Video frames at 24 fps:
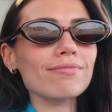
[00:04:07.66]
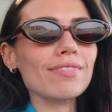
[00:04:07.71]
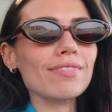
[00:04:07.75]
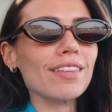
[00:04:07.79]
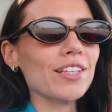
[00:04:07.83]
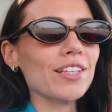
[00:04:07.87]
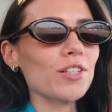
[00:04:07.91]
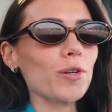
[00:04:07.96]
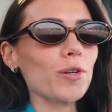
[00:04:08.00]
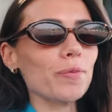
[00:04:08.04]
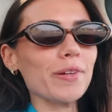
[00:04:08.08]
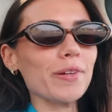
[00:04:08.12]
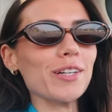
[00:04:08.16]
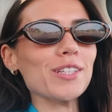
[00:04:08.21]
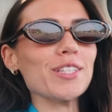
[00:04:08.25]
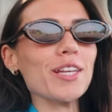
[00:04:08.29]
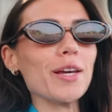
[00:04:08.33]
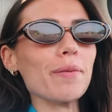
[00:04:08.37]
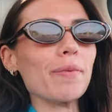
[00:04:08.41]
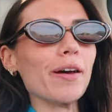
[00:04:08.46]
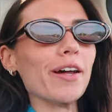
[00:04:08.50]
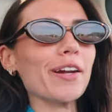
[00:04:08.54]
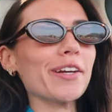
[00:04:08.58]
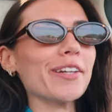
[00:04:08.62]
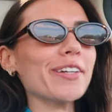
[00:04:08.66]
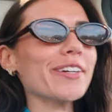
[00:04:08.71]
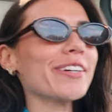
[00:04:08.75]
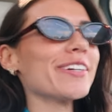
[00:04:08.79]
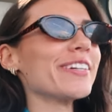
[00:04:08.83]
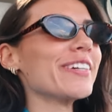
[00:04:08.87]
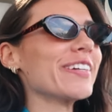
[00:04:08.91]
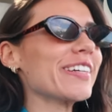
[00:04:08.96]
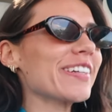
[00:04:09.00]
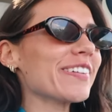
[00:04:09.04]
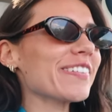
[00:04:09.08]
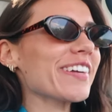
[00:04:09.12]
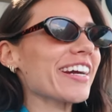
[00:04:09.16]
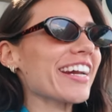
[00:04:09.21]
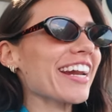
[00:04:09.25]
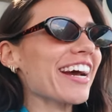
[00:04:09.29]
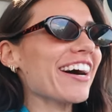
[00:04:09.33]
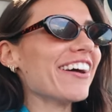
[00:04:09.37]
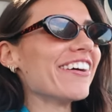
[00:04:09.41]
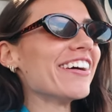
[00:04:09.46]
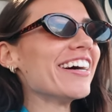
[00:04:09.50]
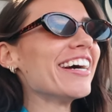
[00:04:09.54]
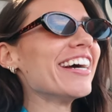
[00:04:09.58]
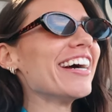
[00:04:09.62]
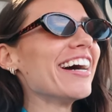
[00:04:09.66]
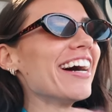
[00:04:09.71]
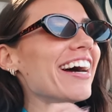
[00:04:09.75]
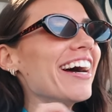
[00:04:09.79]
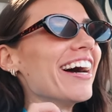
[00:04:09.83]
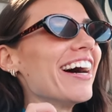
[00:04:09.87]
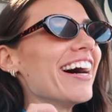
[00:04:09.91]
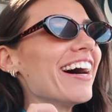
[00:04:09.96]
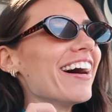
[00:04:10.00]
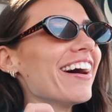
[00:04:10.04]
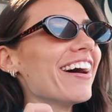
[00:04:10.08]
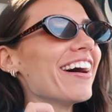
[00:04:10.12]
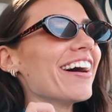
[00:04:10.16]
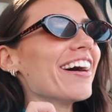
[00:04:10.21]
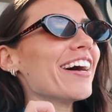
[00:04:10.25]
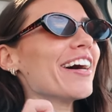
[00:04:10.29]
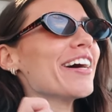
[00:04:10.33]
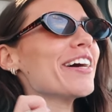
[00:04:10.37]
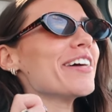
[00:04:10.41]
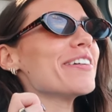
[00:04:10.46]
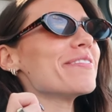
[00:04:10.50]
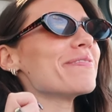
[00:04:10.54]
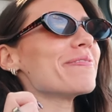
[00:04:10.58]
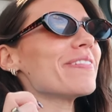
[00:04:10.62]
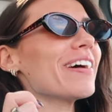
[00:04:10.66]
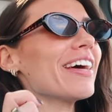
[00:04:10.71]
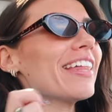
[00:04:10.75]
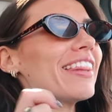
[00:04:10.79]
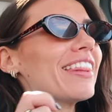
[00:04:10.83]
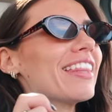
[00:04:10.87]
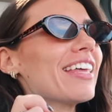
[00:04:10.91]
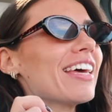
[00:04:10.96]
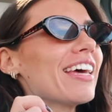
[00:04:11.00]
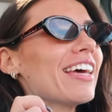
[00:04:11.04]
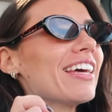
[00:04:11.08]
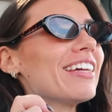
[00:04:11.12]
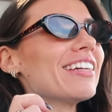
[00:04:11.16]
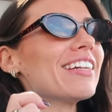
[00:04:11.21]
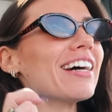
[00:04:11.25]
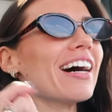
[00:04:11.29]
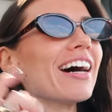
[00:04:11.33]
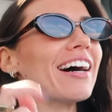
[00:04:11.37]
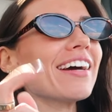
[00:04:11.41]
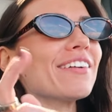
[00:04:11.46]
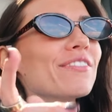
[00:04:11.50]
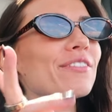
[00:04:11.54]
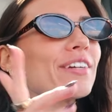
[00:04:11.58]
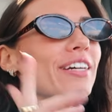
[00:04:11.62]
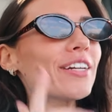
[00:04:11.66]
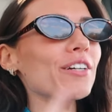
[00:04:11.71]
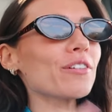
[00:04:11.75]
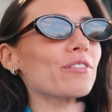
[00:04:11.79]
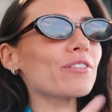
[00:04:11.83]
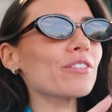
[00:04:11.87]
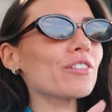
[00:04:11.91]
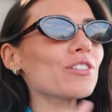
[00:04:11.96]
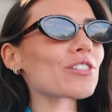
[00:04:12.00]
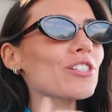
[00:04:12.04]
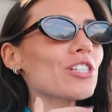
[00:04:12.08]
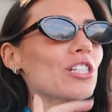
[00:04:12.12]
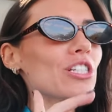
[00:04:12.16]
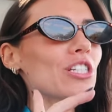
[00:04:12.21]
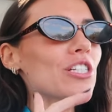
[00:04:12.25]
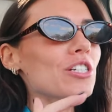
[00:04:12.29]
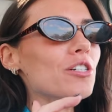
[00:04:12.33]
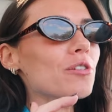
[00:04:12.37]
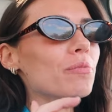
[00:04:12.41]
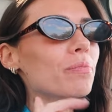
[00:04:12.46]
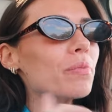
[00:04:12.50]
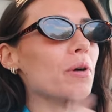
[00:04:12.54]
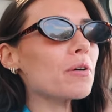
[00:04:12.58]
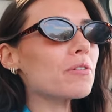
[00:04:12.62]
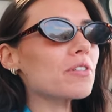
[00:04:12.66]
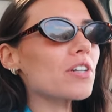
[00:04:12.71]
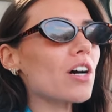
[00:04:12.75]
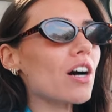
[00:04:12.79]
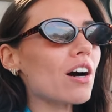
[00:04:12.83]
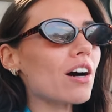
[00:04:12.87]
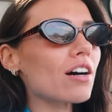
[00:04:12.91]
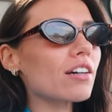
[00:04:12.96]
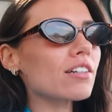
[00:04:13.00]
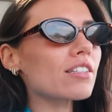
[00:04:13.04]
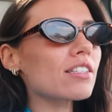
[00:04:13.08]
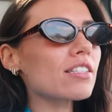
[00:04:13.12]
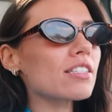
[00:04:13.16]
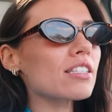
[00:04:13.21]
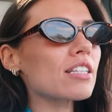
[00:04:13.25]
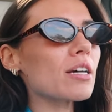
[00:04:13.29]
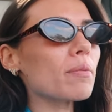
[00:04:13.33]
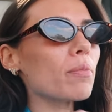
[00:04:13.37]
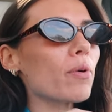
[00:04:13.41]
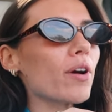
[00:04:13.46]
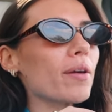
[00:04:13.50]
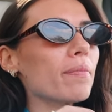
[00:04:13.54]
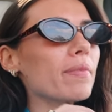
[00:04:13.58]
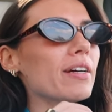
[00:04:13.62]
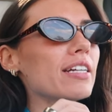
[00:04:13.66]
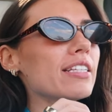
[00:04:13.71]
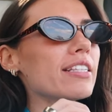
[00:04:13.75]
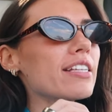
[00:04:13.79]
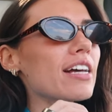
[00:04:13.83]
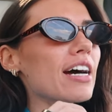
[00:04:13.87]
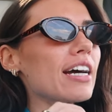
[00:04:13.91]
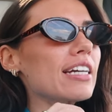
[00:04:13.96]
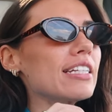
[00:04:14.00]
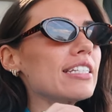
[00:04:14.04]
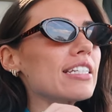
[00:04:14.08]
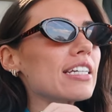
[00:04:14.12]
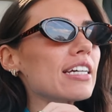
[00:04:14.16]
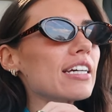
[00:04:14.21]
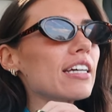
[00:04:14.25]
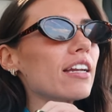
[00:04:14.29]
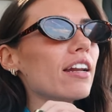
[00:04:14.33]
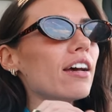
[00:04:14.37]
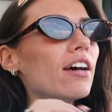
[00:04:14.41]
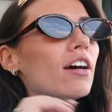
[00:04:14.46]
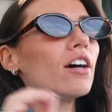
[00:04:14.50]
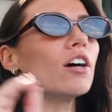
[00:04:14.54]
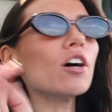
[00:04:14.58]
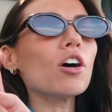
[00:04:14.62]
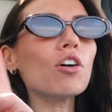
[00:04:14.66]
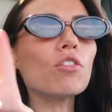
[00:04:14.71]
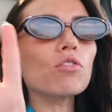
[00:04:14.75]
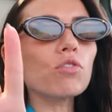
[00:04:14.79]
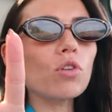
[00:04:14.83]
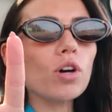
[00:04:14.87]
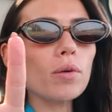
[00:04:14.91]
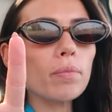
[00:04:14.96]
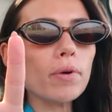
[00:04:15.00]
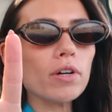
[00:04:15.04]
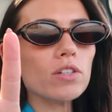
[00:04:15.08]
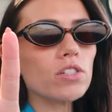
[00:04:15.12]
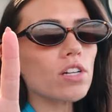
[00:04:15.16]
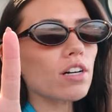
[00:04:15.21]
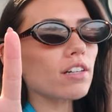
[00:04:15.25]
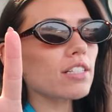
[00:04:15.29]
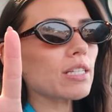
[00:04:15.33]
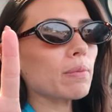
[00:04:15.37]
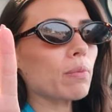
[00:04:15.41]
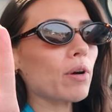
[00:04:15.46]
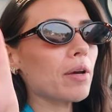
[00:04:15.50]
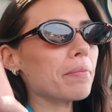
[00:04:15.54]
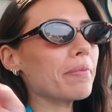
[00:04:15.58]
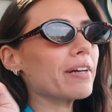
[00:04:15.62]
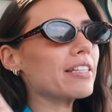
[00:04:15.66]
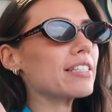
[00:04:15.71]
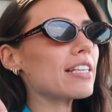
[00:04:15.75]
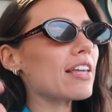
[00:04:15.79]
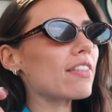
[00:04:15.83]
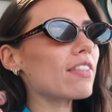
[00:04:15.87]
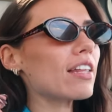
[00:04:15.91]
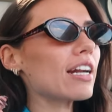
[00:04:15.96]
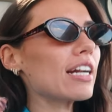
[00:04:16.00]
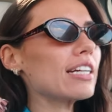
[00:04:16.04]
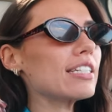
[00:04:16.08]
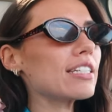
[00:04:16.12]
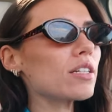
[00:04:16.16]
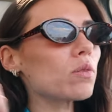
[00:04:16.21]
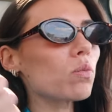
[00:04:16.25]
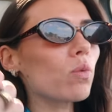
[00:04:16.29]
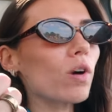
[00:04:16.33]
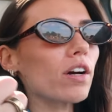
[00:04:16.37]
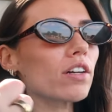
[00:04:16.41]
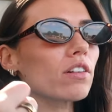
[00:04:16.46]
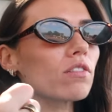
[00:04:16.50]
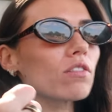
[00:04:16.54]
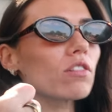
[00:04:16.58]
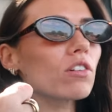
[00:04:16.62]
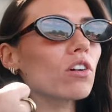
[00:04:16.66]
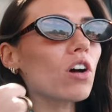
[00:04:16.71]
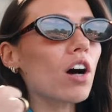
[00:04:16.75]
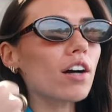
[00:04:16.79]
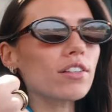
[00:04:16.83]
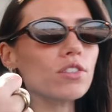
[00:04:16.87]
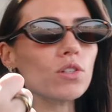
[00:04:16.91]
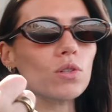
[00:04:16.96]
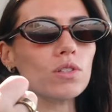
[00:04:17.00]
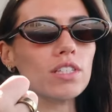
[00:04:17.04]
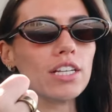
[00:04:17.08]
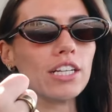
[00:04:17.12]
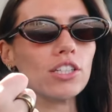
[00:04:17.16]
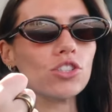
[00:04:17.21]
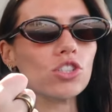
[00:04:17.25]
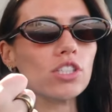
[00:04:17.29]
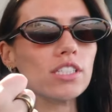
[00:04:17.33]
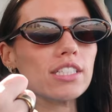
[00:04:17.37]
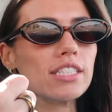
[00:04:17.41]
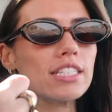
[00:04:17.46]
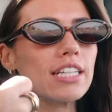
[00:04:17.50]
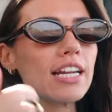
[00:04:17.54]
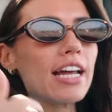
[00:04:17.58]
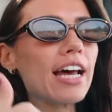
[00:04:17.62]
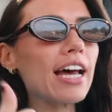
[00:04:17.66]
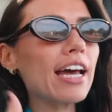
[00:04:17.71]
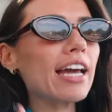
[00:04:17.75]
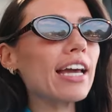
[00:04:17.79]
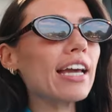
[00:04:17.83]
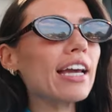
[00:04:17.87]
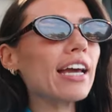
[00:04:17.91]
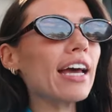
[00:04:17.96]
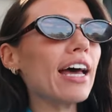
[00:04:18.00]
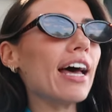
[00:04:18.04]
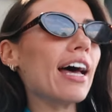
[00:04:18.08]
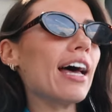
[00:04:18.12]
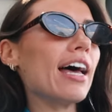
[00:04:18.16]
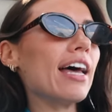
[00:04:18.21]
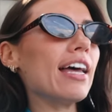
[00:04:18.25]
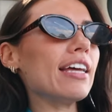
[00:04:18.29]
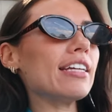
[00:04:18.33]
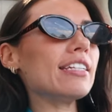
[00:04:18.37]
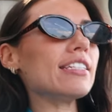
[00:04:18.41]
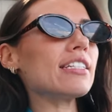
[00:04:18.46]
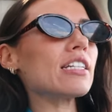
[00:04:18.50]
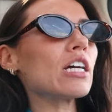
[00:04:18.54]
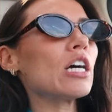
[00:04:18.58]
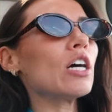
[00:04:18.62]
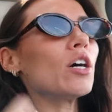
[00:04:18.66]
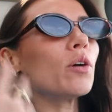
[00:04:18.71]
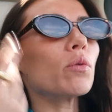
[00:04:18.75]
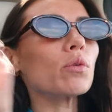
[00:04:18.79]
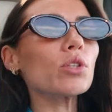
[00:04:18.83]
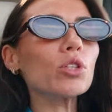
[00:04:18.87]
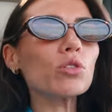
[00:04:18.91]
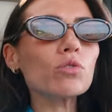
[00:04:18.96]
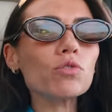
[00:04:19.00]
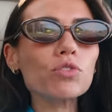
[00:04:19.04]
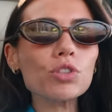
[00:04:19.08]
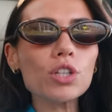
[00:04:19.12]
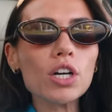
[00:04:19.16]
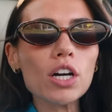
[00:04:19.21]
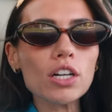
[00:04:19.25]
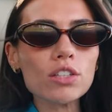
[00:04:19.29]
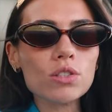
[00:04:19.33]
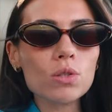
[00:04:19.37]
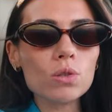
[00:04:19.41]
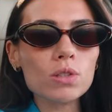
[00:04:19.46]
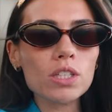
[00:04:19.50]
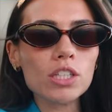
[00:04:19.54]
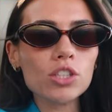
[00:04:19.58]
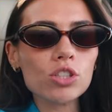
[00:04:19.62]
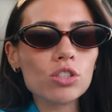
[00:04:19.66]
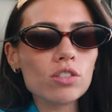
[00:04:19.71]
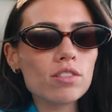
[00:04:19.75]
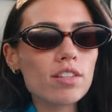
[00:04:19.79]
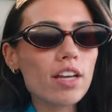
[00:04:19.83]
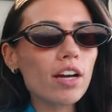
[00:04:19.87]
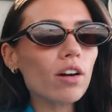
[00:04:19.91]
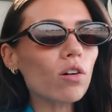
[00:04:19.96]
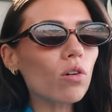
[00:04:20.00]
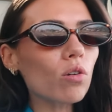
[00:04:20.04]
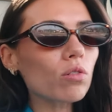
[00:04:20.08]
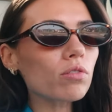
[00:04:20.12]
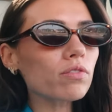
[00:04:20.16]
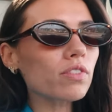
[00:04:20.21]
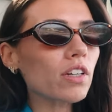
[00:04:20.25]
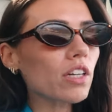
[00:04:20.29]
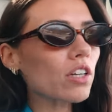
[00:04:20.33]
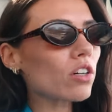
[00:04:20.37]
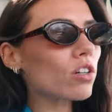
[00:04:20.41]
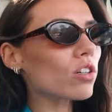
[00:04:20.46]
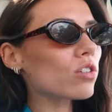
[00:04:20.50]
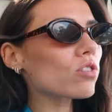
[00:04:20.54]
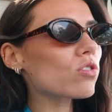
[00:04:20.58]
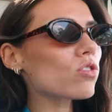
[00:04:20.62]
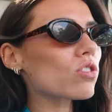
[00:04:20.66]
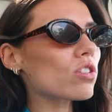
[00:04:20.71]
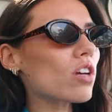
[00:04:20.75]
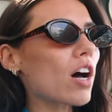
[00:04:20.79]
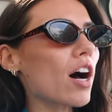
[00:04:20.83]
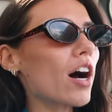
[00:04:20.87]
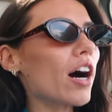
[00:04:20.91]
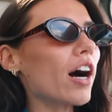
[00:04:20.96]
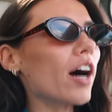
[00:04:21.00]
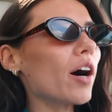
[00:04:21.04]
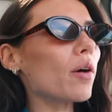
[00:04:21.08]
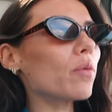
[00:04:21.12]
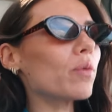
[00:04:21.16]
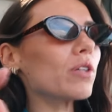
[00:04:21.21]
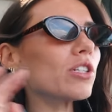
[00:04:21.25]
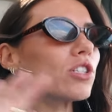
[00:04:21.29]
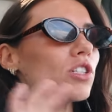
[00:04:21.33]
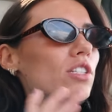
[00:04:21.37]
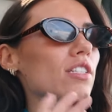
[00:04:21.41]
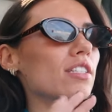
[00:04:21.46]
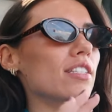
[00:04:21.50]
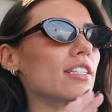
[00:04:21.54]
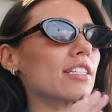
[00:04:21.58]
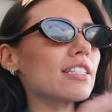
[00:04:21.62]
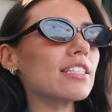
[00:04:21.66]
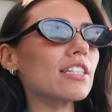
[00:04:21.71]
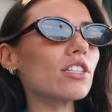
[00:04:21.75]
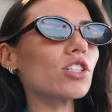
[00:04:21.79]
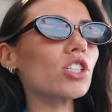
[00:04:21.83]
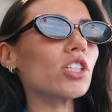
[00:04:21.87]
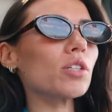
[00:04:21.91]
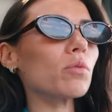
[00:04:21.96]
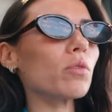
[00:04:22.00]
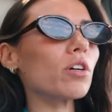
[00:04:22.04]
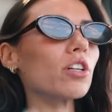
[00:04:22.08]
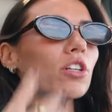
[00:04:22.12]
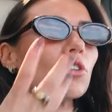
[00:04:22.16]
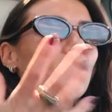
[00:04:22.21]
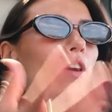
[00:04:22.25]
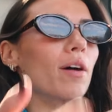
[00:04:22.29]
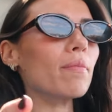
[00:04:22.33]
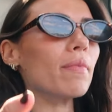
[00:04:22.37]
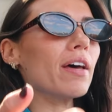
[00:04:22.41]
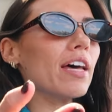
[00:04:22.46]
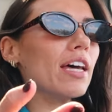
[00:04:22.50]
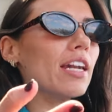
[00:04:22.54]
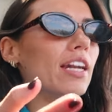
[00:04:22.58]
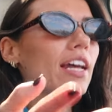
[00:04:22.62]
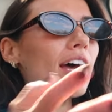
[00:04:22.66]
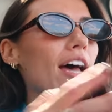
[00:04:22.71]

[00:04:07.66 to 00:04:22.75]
That's all I'm gonna say about it right now. And then I ran over to do Botox appointments. I did 4 Botox appointments and then I did 1 consultation today. And we do free consultations at Goldfingers, which is essentially where you come in.